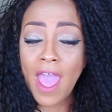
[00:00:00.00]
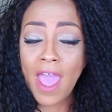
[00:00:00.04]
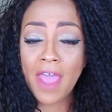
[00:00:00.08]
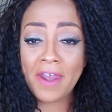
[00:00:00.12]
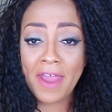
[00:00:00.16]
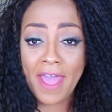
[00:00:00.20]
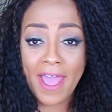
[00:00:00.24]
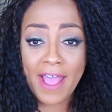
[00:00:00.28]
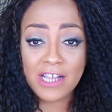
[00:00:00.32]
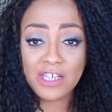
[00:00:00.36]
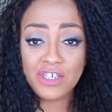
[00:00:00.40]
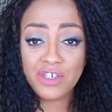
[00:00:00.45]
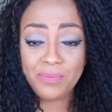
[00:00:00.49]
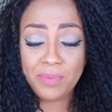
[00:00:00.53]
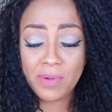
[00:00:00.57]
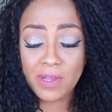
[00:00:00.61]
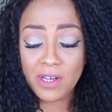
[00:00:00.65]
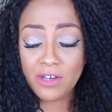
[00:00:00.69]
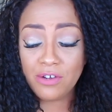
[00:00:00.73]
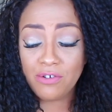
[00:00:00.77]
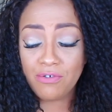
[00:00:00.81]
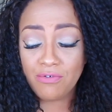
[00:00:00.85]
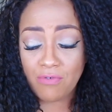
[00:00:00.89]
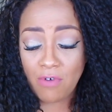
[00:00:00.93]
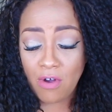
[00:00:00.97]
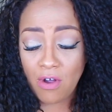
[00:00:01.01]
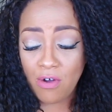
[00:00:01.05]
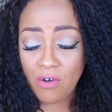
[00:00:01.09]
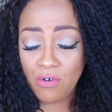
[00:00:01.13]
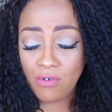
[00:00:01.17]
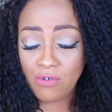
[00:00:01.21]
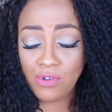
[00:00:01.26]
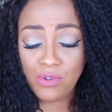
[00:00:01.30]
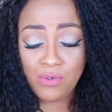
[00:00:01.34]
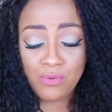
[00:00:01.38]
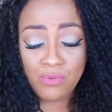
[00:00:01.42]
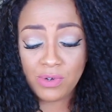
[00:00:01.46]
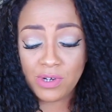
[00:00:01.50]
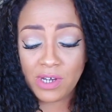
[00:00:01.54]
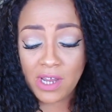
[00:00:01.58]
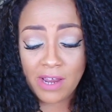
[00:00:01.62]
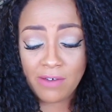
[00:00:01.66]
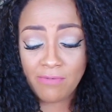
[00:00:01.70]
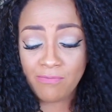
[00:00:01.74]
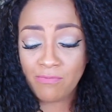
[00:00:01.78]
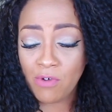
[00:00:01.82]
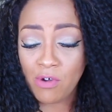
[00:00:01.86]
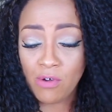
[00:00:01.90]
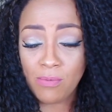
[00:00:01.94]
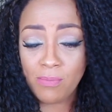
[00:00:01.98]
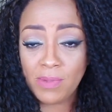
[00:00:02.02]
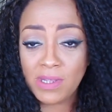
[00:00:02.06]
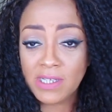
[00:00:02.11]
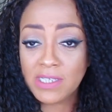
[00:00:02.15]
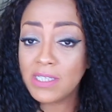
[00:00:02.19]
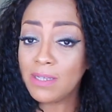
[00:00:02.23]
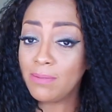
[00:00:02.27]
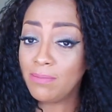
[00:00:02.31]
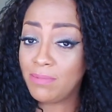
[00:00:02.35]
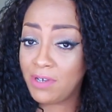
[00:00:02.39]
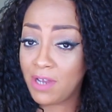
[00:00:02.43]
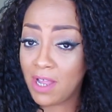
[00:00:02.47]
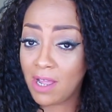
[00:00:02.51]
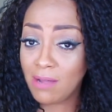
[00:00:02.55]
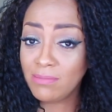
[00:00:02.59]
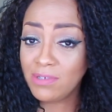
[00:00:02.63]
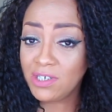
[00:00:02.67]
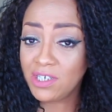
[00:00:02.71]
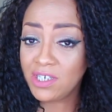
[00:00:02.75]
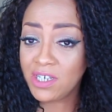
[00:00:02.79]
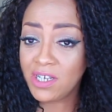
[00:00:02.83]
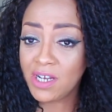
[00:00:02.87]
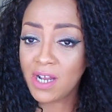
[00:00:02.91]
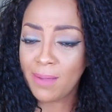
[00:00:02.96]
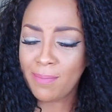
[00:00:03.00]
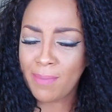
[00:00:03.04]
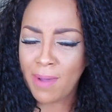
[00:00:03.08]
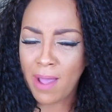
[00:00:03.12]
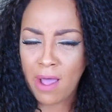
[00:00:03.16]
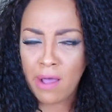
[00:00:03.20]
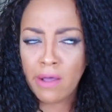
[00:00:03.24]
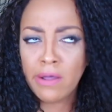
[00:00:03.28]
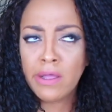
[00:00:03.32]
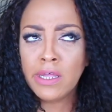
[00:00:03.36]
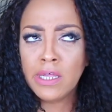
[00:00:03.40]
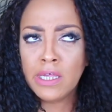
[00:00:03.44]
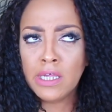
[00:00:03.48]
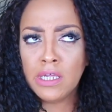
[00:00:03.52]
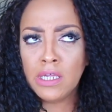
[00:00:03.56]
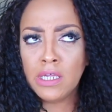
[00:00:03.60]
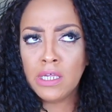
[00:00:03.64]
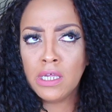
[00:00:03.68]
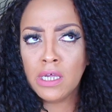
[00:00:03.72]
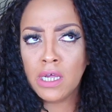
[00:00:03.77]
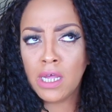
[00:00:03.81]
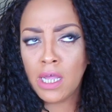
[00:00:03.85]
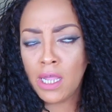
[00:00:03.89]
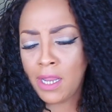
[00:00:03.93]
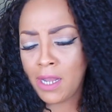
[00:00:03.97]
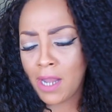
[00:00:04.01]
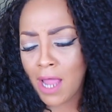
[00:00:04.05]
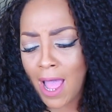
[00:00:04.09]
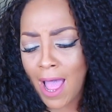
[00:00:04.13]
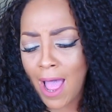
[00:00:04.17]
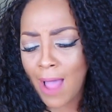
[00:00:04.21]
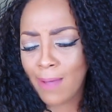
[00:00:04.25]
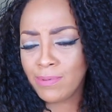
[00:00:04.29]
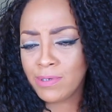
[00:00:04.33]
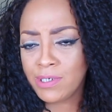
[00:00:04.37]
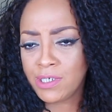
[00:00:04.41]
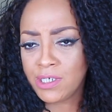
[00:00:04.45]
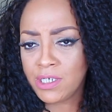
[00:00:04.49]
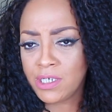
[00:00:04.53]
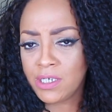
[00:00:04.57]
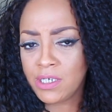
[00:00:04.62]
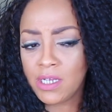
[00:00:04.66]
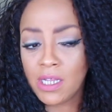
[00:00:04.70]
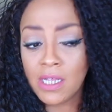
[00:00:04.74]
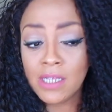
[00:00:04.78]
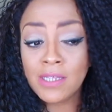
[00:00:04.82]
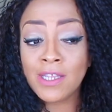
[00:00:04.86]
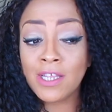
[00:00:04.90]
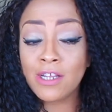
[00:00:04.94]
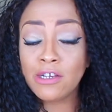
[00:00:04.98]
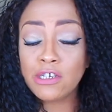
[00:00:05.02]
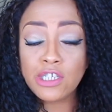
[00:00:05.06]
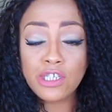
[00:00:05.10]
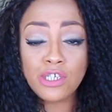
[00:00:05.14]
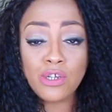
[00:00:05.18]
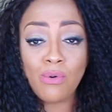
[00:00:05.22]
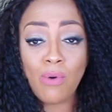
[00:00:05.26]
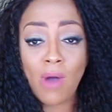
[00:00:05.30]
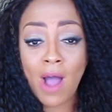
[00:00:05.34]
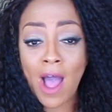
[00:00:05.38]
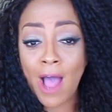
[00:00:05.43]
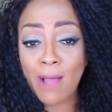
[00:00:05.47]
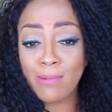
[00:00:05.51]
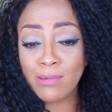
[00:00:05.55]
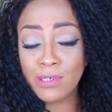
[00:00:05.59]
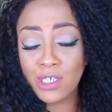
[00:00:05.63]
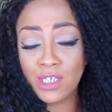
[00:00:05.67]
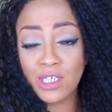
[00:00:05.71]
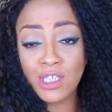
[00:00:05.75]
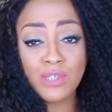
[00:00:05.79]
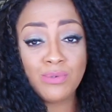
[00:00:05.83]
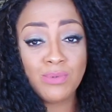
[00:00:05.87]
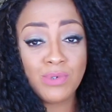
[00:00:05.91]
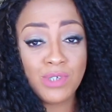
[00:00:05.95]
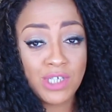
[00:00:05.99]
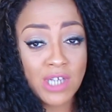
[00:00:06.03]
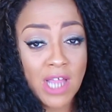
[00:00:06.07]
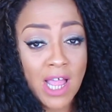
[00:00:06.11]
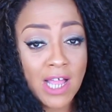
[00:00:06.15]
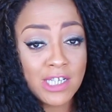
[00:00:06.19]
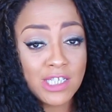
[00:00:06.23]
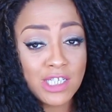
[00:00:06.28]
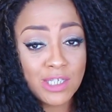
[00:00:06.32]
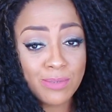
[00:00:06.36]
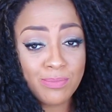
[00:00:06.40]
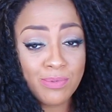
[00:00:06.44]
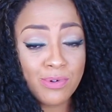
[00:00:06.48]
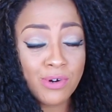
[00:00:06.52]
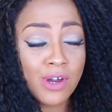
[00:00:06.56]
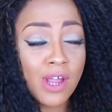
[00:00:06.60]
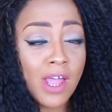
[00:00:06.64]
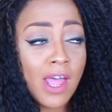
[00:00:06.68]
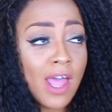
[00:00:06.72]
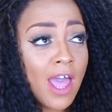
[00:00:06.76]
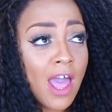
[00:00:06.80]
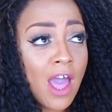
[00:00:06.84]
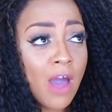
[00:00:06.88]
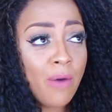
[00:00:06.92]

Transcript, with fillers: And had you been grown, you would not grow me some dumb shit about an option. There's no options with child support.